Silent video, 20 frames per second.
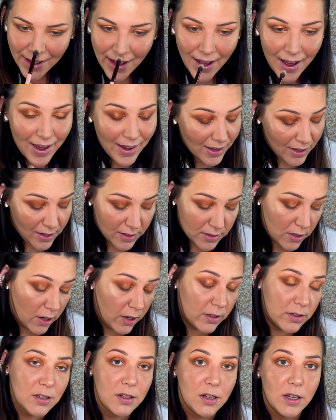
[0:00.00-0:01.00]
I can't
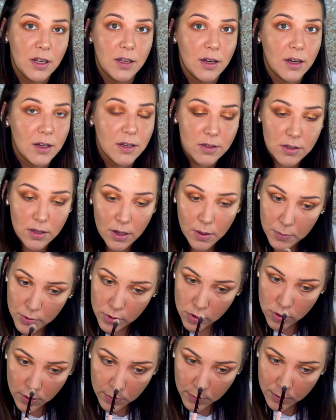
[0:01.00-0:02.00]
talk tonight, guys. I'm in
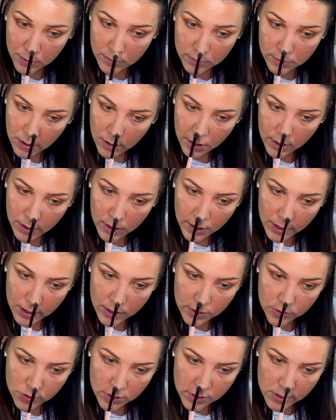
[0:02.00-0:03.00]
trouble. Alright,
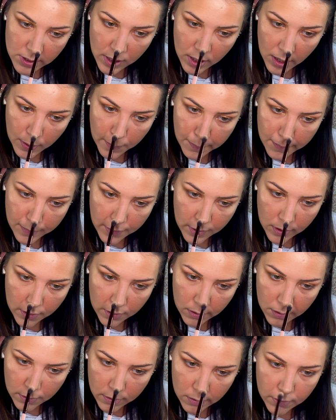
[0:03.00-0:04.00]
and just kind
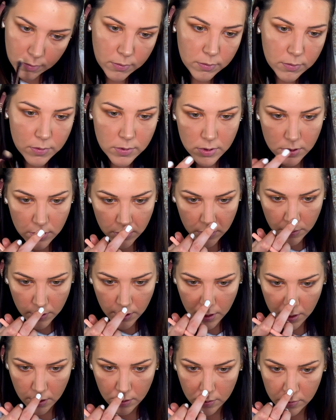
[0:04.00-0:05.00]
of circle
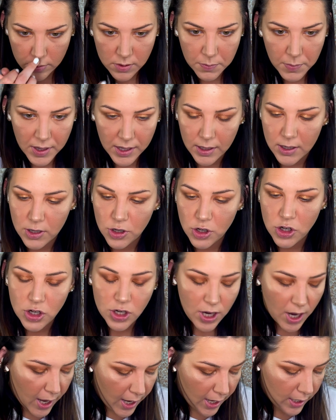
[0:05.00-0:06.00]
that nose. Make it
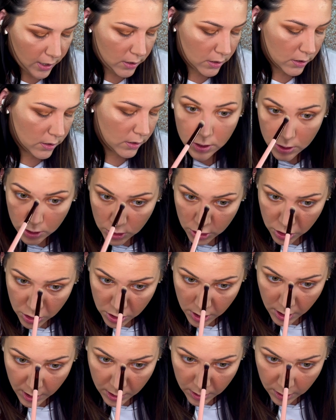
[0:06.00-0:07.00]
shine.
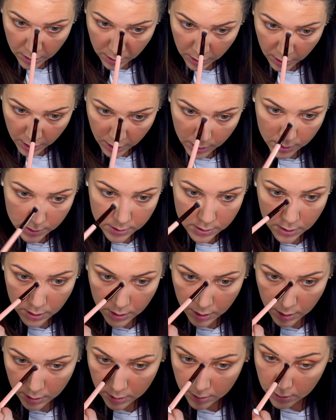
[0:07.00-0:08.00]
Shine to the gods,
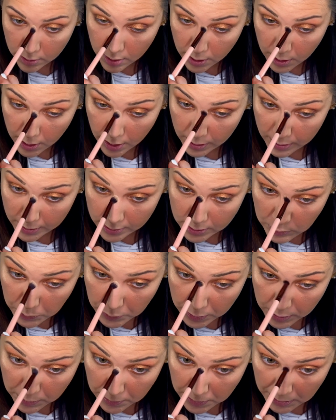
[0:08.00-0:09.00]
honey. And I like to
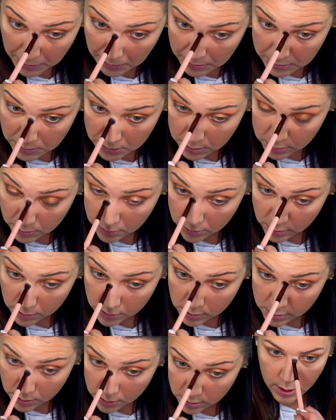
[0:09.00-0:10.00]
put it right here, too,
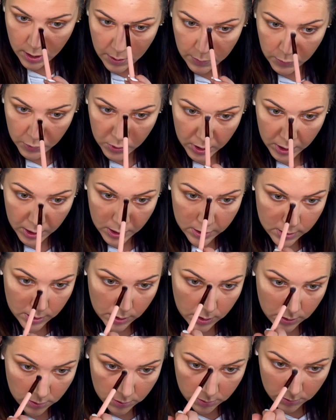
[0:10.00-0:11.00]
because I'm
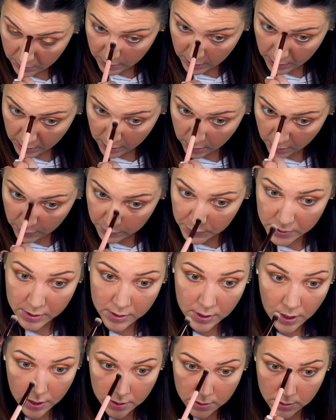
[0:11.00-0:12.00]
crazy. Like,
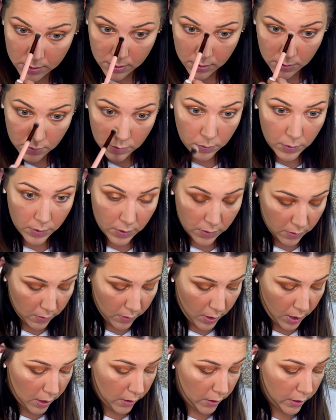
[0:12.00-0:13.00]
obsessed with
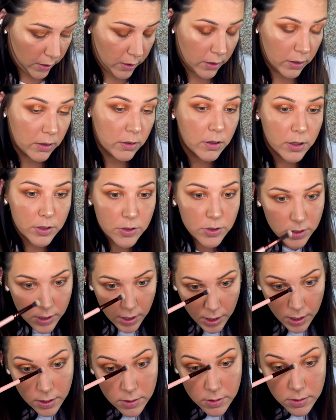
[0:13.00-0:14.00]
highlighter. I just
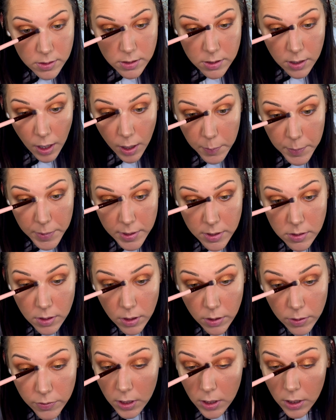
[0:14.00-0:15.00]
can't stop
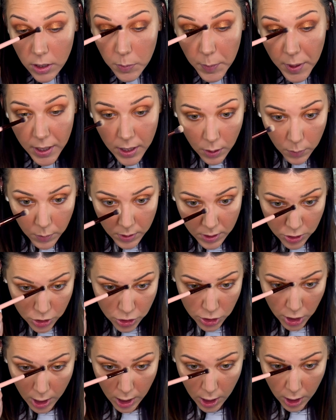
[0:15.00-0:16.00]
myself. Come on, I want it
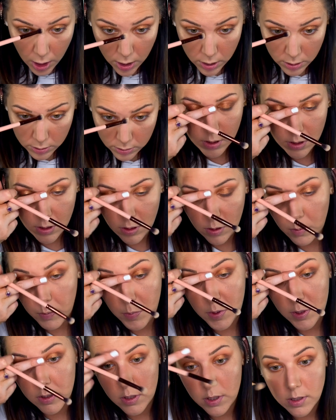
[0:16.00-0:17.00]
shinier. You can
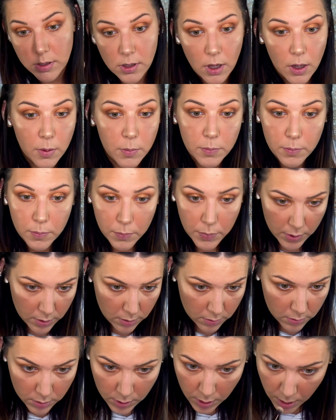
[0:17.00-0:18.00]
build this up.
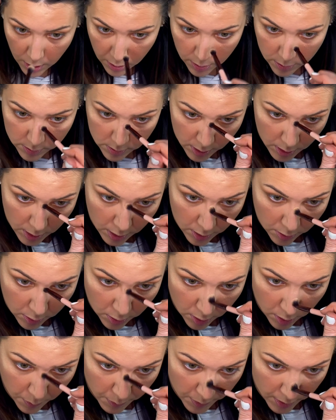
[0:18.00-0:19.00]
But, yeah, I was like,
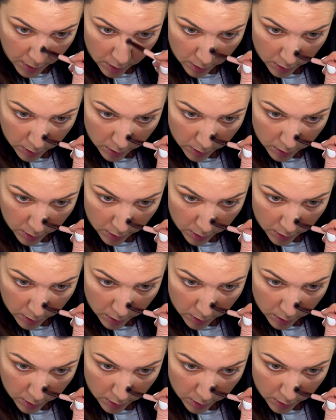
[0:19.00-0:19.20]
come on,